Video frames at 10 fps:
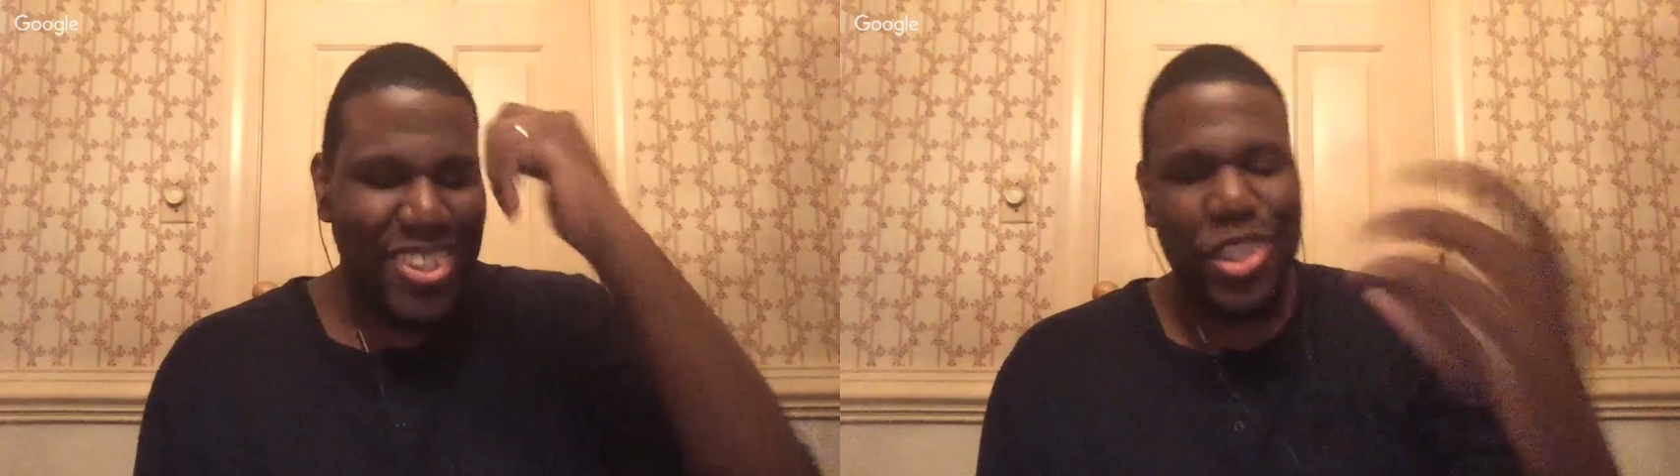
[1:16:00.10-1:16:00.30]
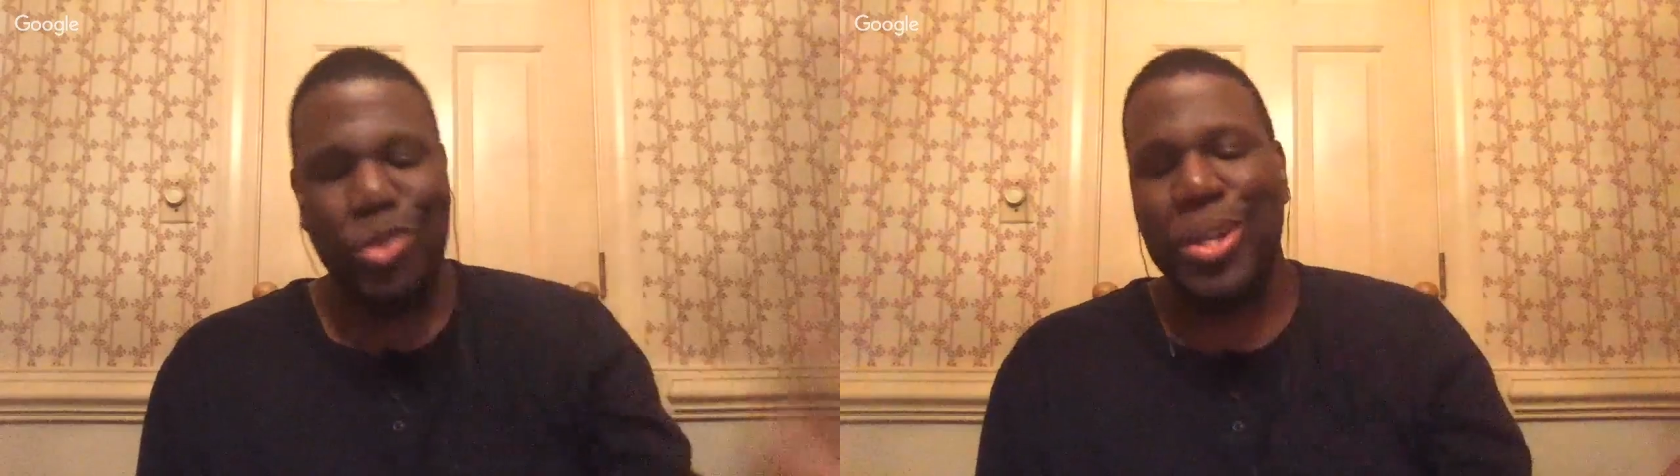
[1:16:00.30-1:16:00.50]

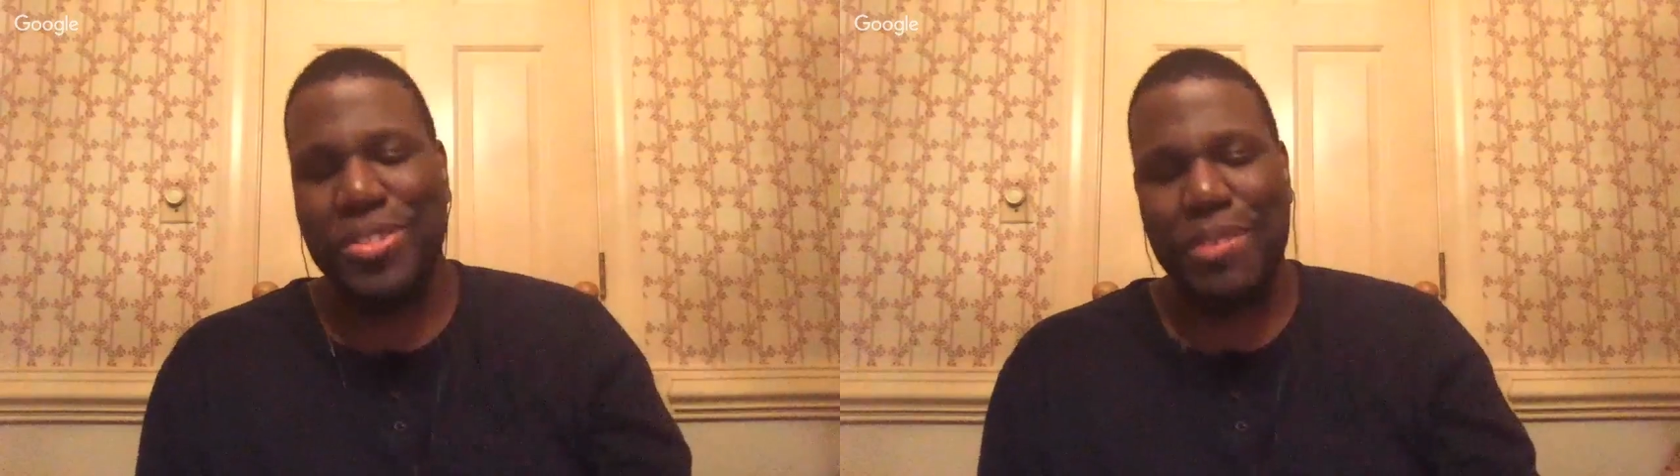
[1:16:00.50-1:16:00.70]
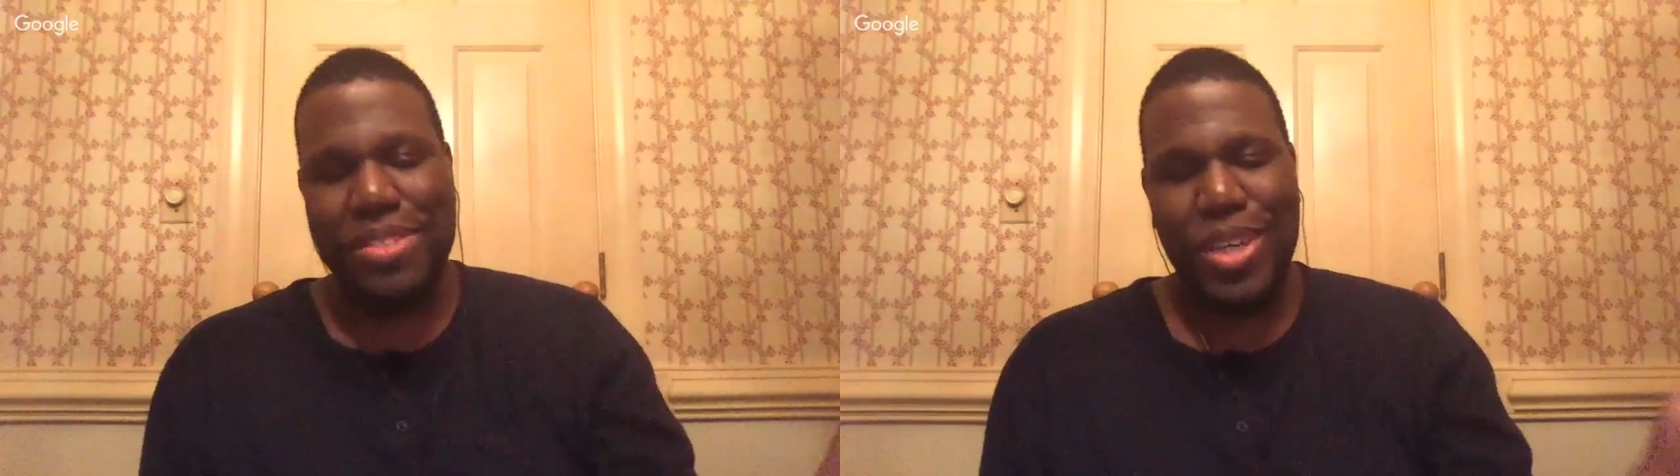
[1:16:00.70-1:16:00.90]

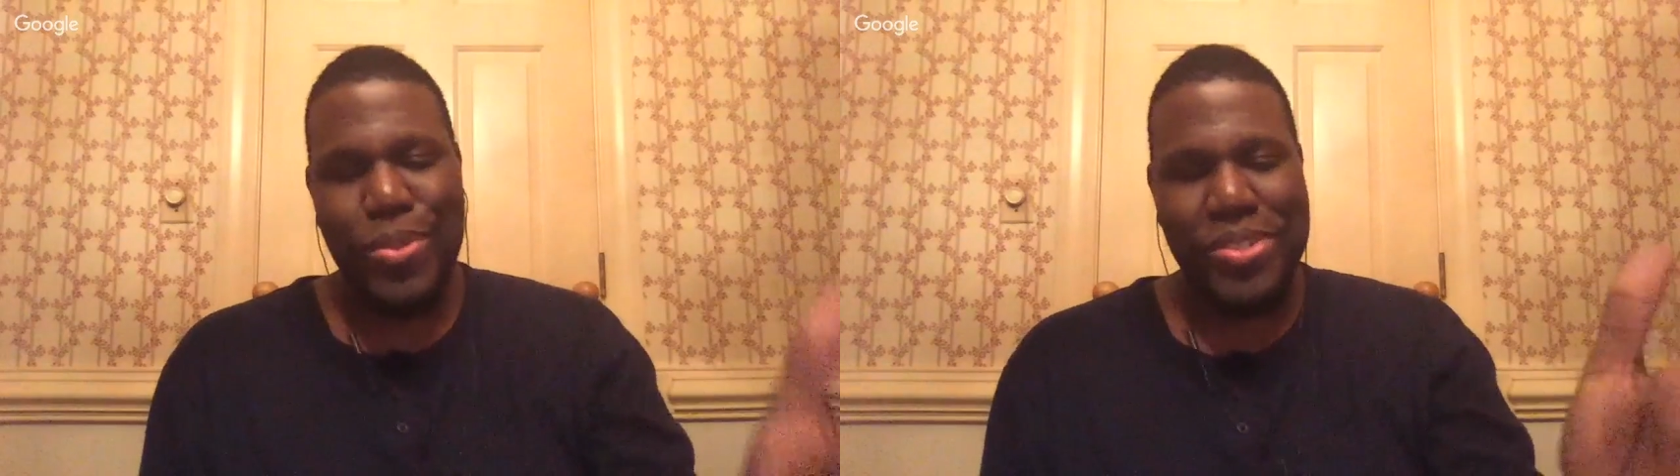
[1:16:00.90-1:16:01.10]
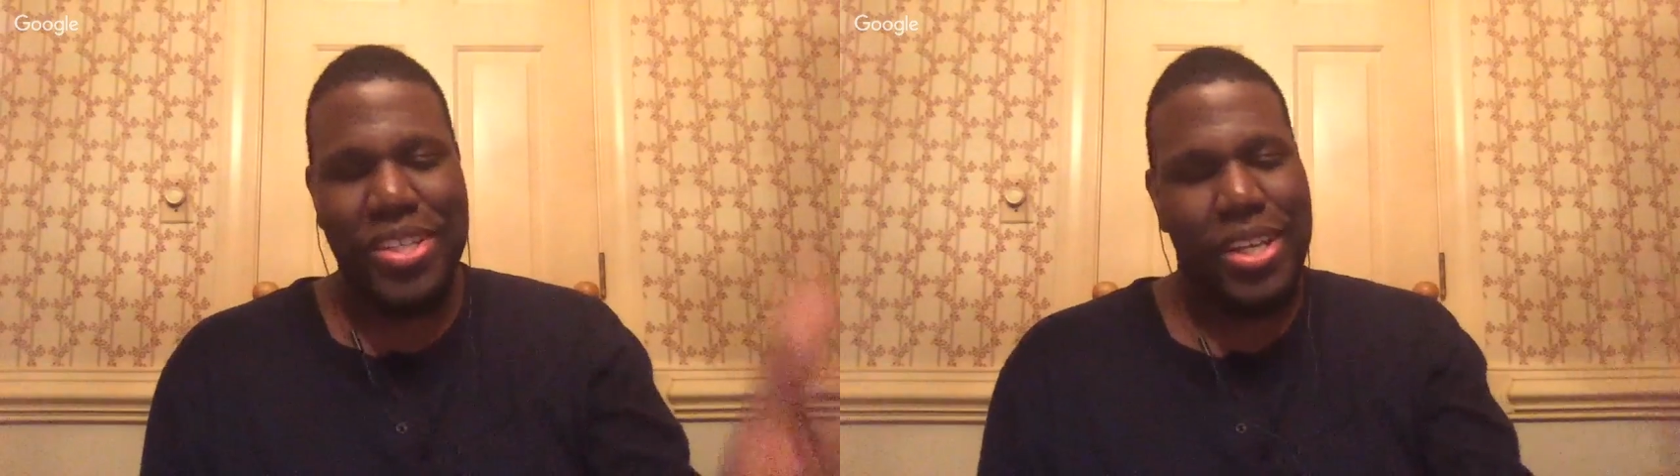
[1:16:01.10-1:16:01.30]
2017
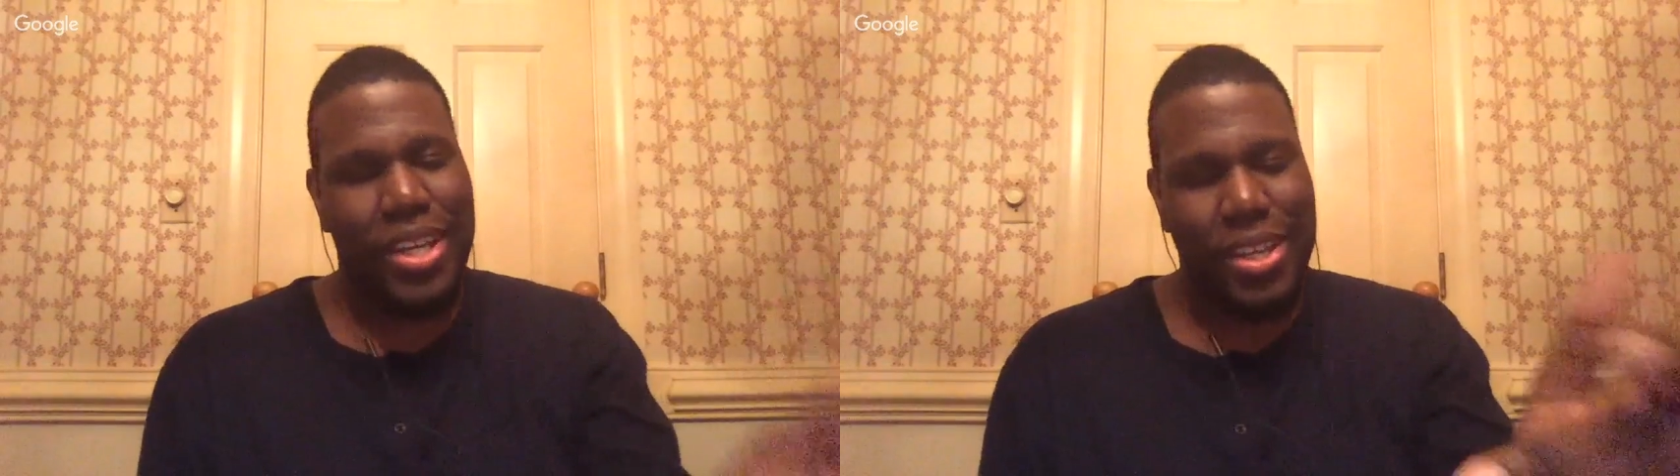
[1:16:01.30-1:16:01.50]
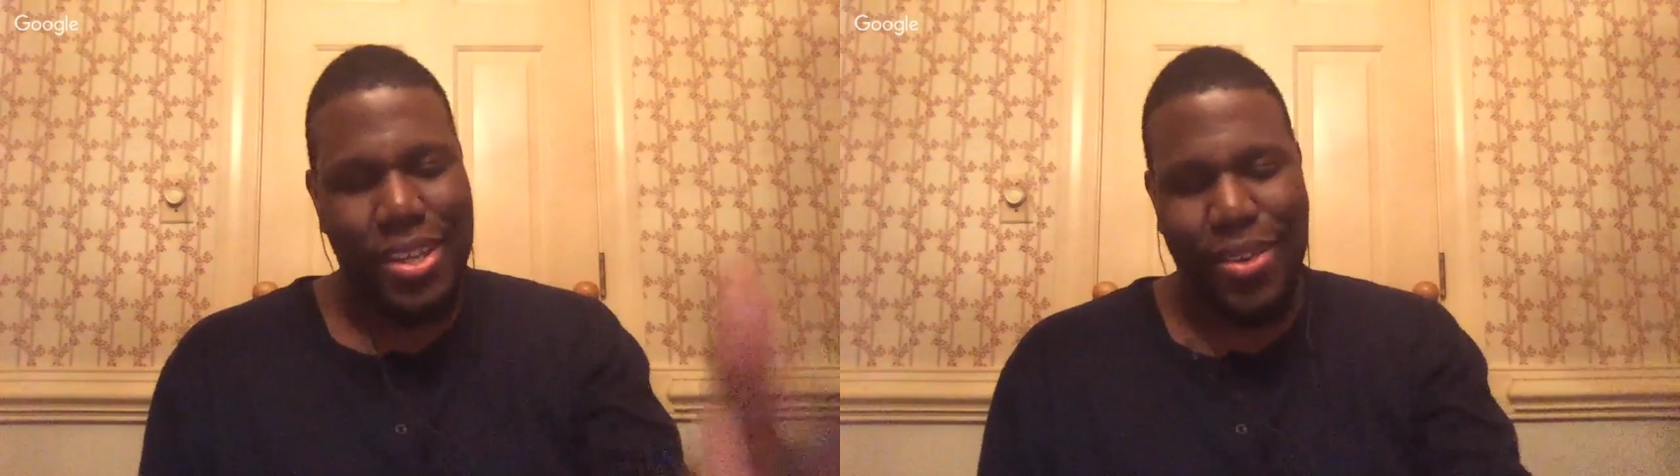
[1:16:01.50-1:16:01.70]
was
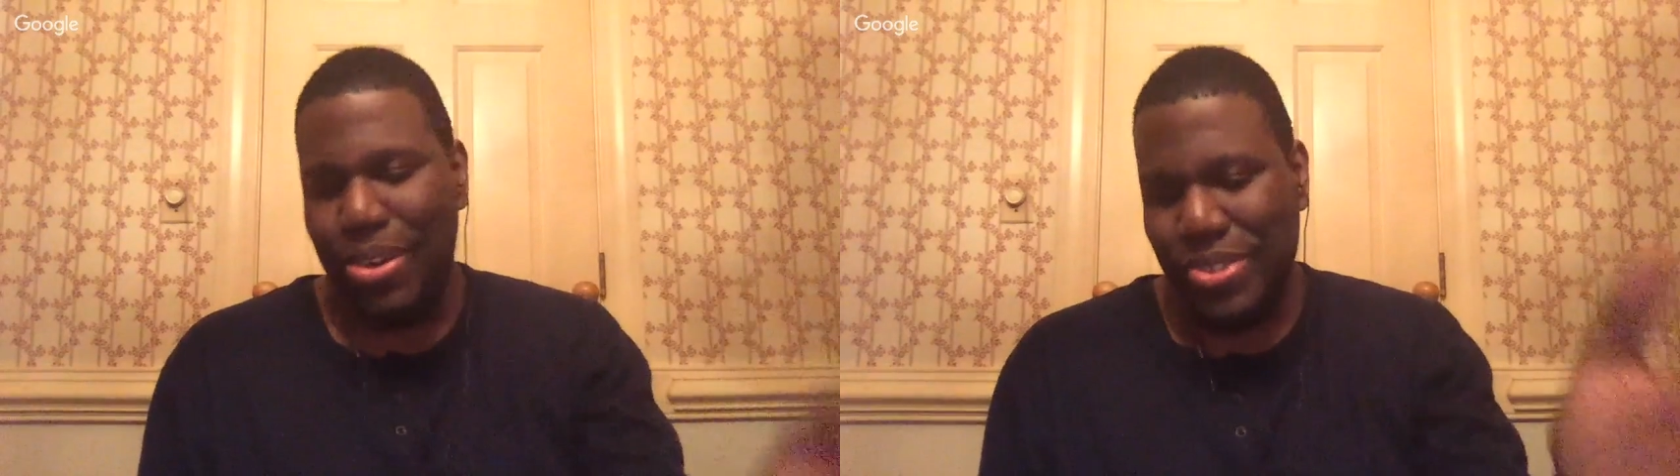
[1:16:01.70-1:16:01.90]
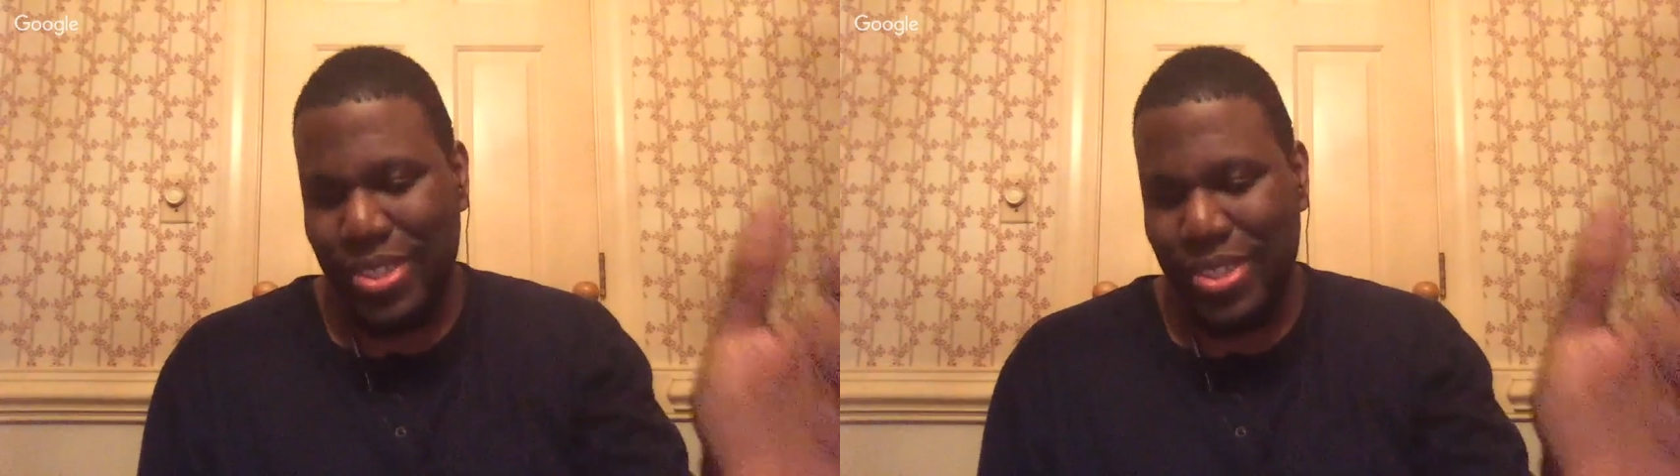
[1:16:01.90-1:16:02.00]
an